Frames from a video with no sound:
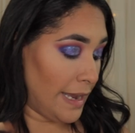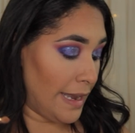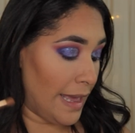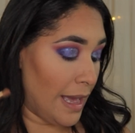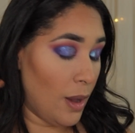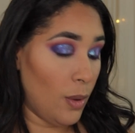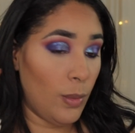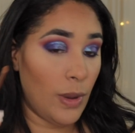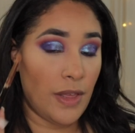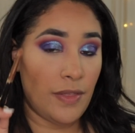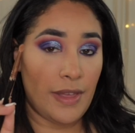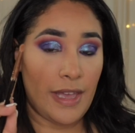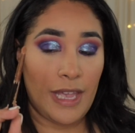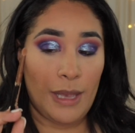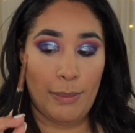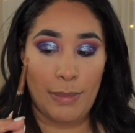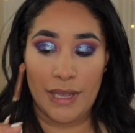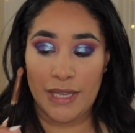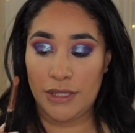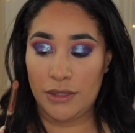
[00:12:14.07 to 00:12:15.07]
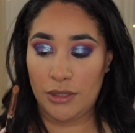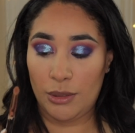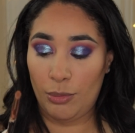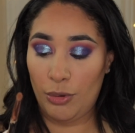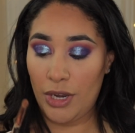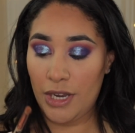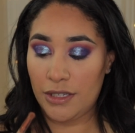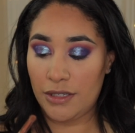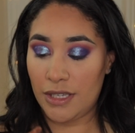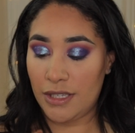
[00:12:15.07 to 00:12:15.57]
and now with a pencil
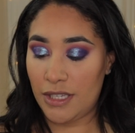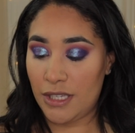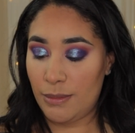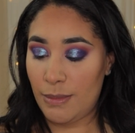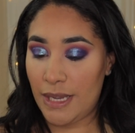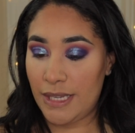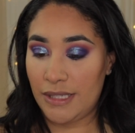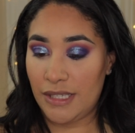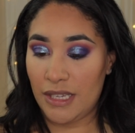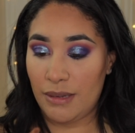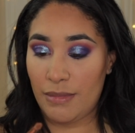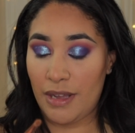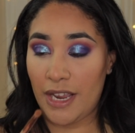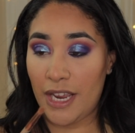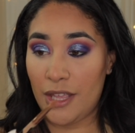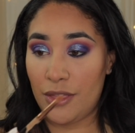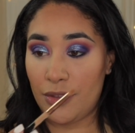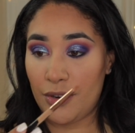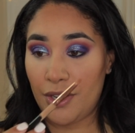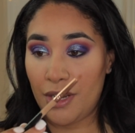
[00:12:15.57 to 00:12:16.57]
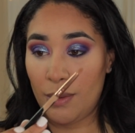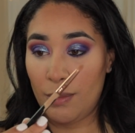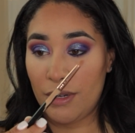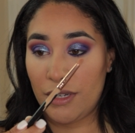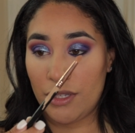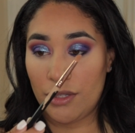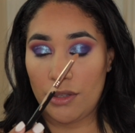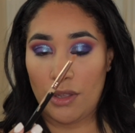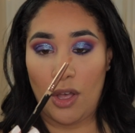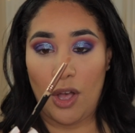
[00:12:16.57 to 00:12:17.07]
brush, this is my Sigma E30, which
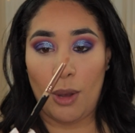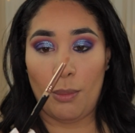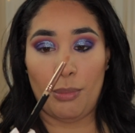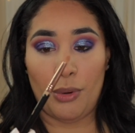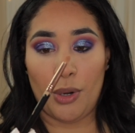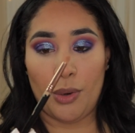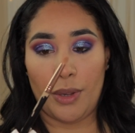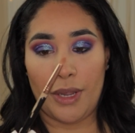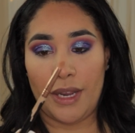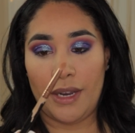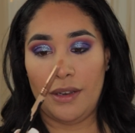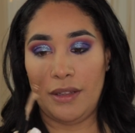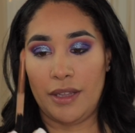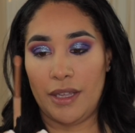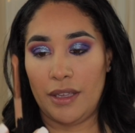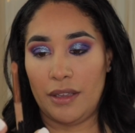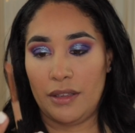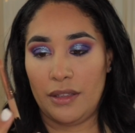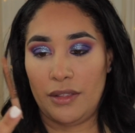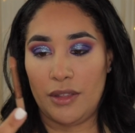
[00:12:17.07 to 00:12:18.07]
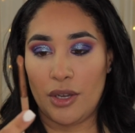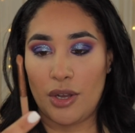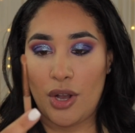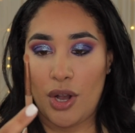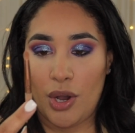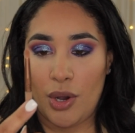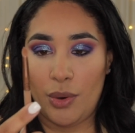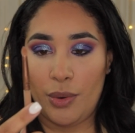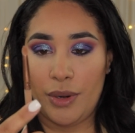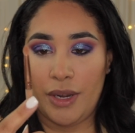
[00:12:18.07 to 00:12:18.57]
is all broken. Like the
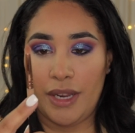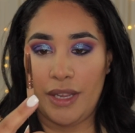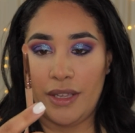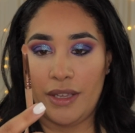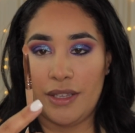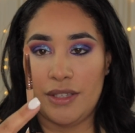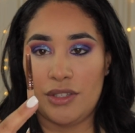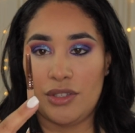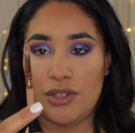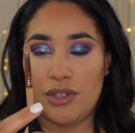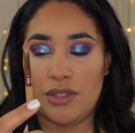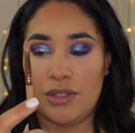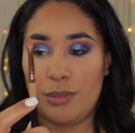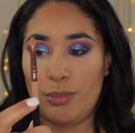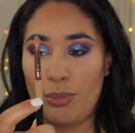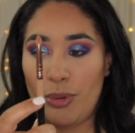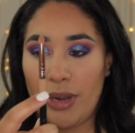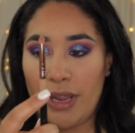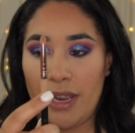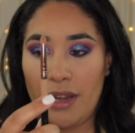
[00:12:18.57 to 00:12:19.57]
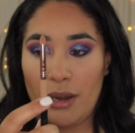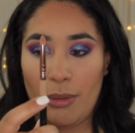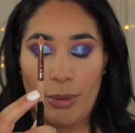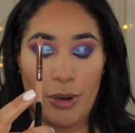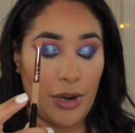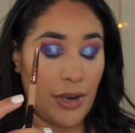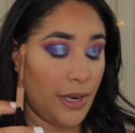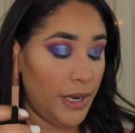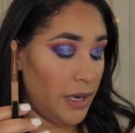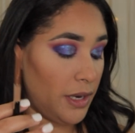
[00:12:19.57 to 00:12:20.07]
coating is just breaking
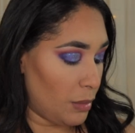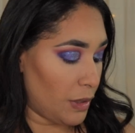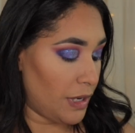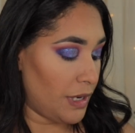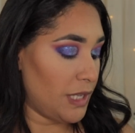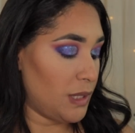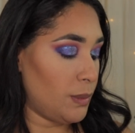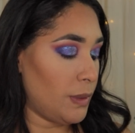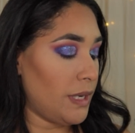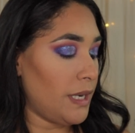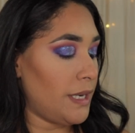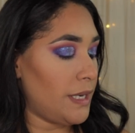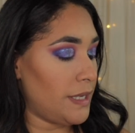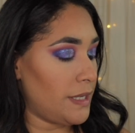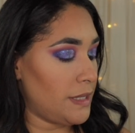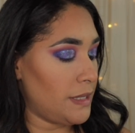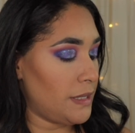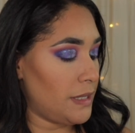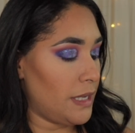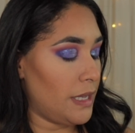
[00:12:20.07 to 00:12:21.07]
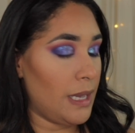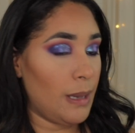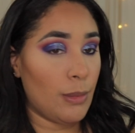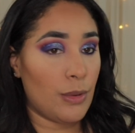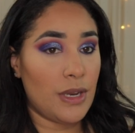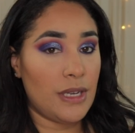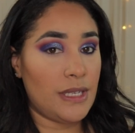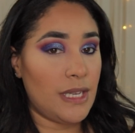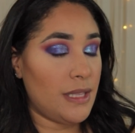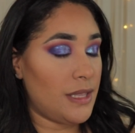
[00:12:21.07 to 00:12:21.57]
apart, but it is what it is. I'm
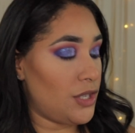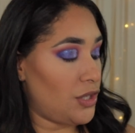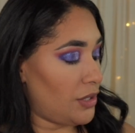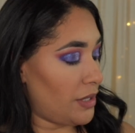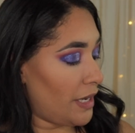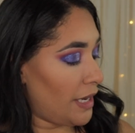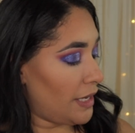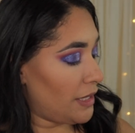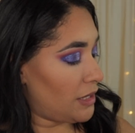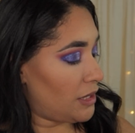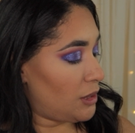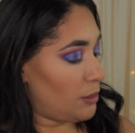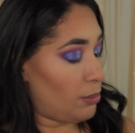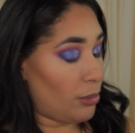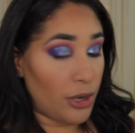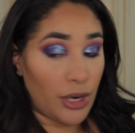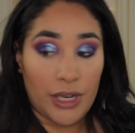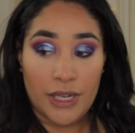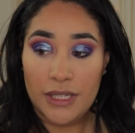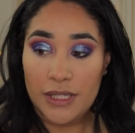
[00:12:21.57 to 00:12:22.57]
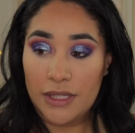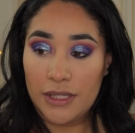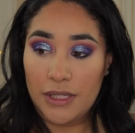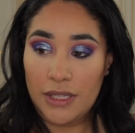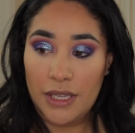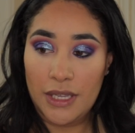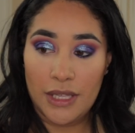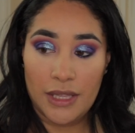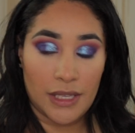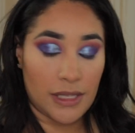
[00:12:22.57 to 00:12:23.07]
going to take the shade
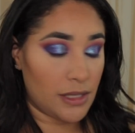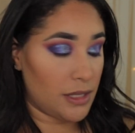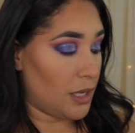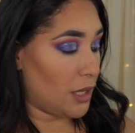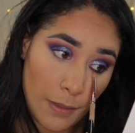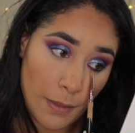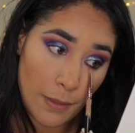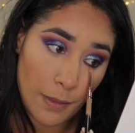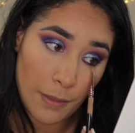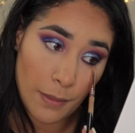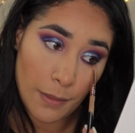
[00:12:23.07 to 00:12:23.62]
Sparks, this color right